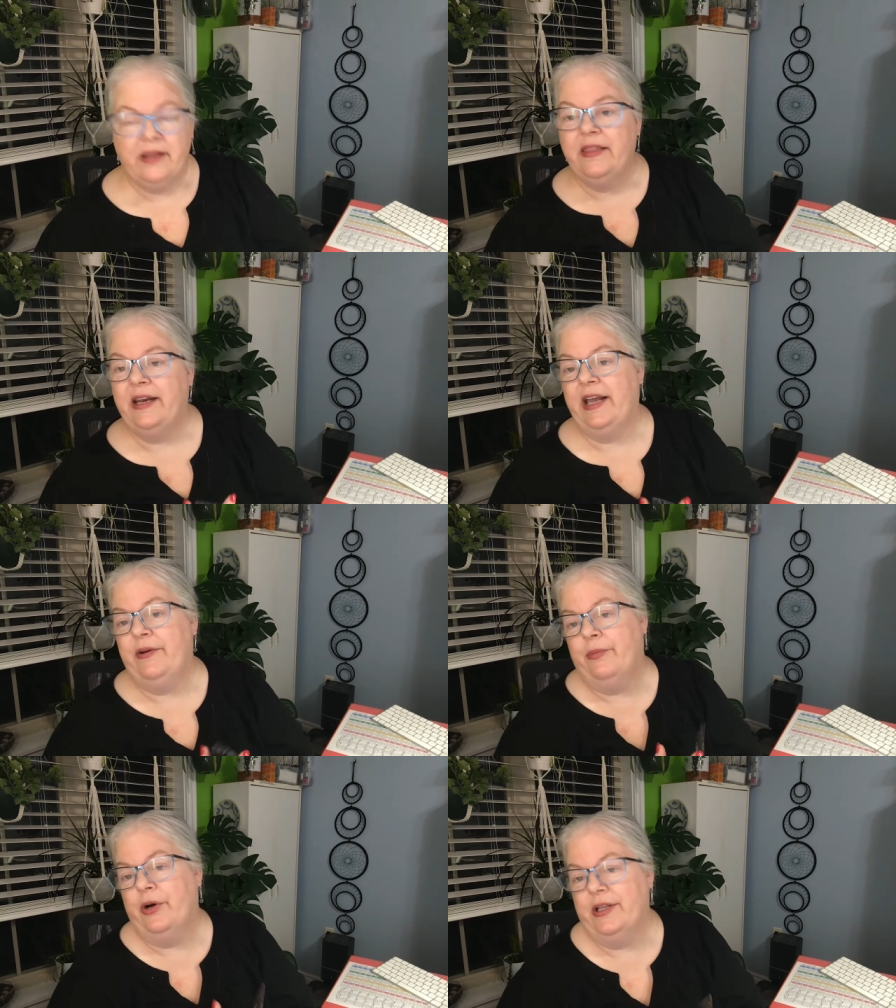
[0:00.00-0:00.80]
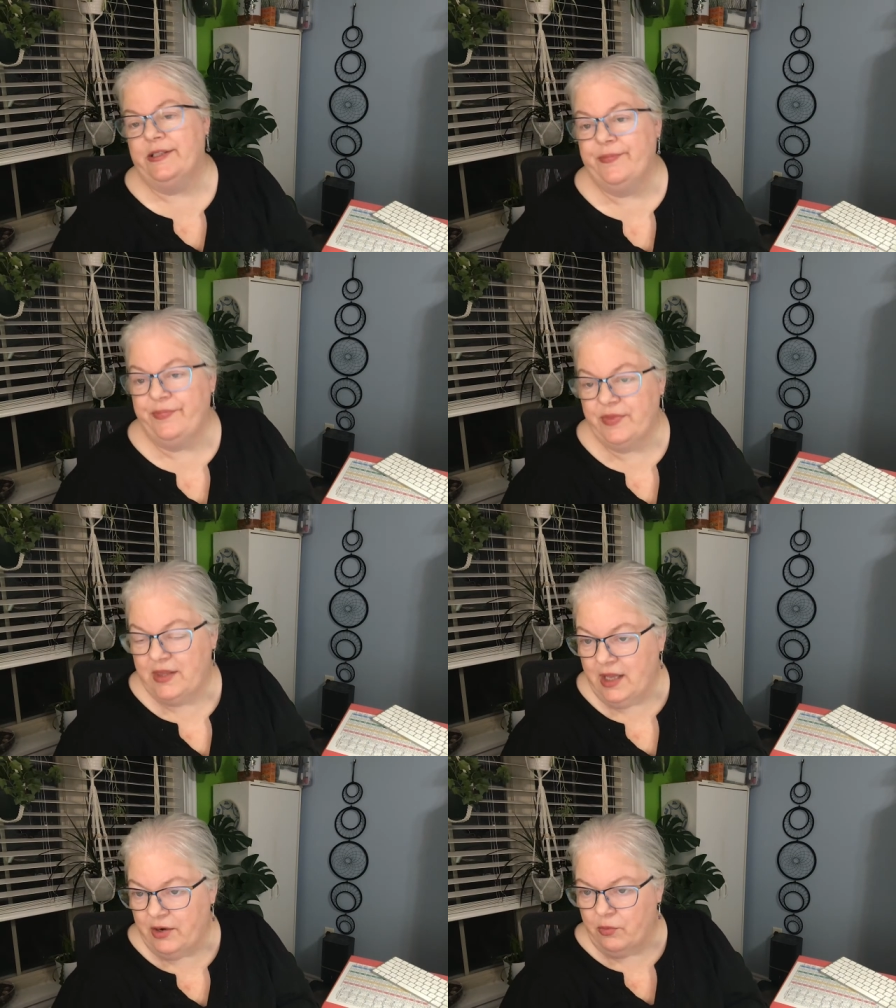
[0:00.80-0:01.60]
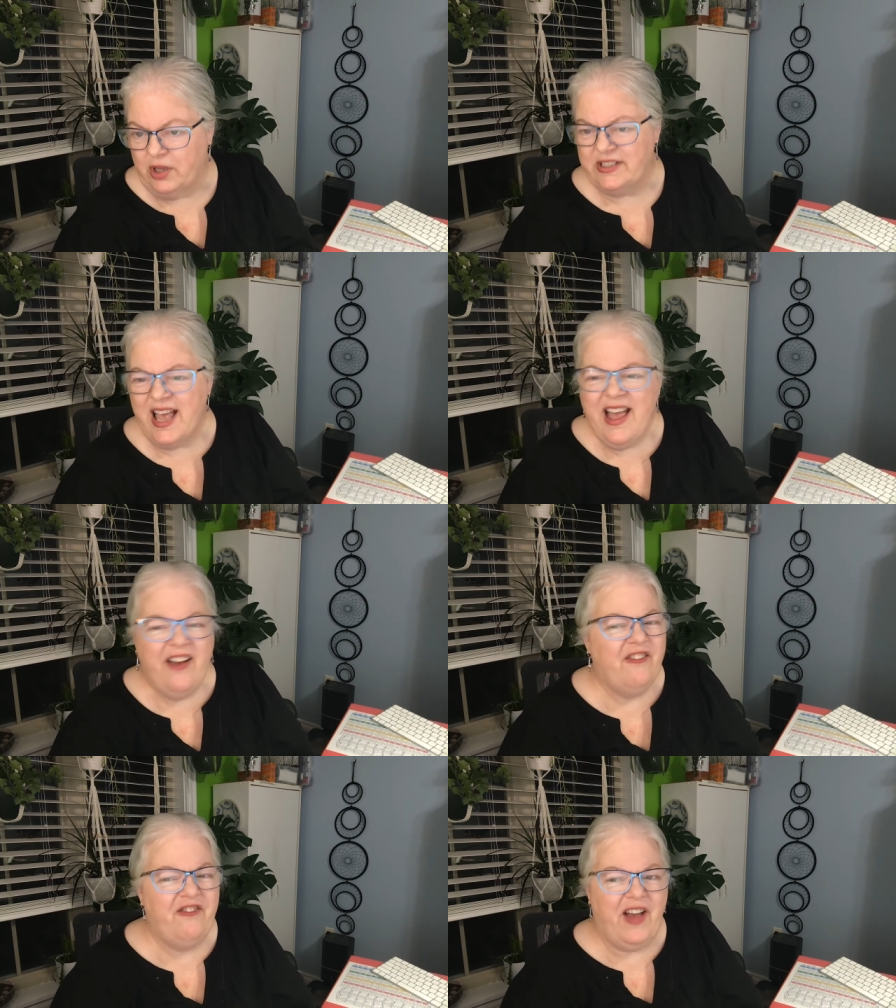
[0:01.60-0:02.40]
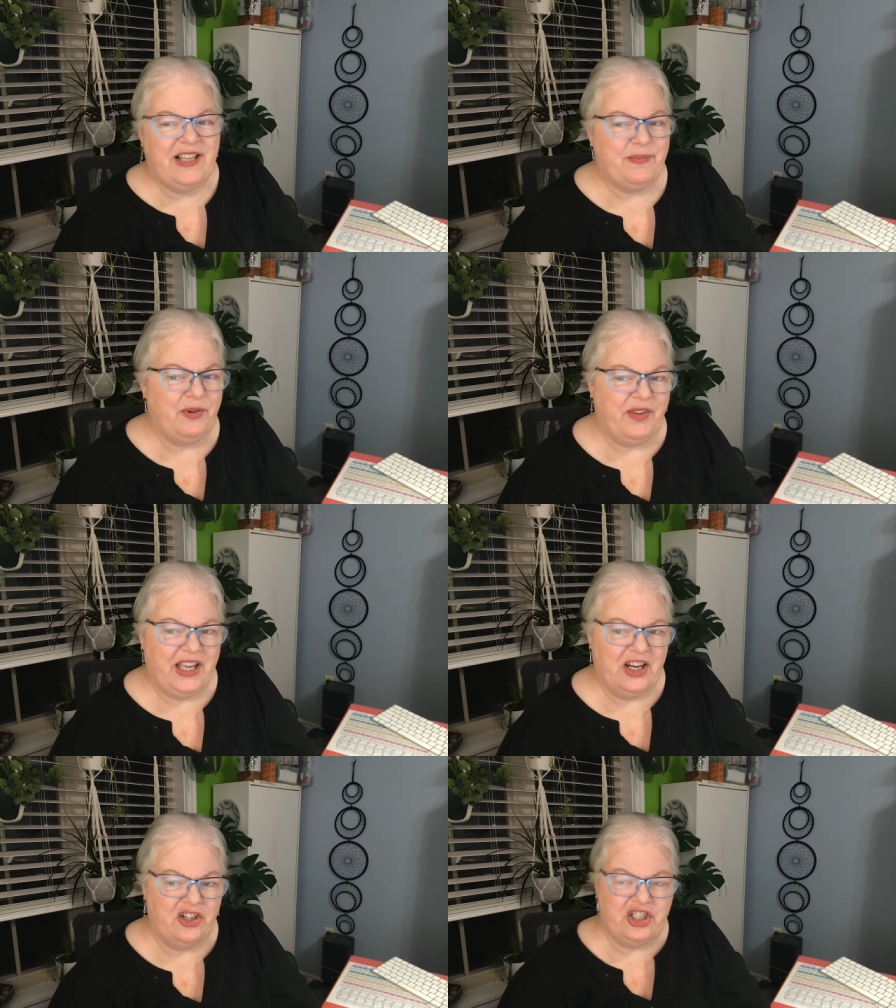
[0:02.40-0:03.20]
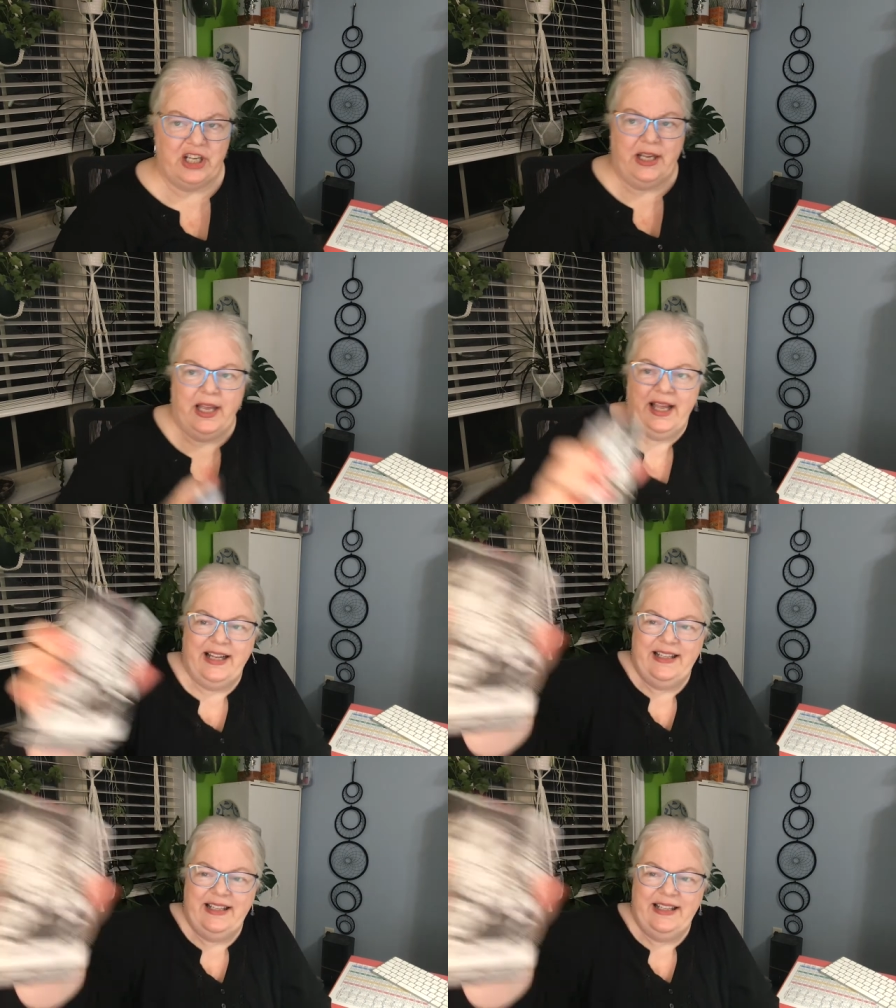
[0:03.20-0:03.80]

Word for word: the Knight of Wands. Knight of Wands, fast moving energy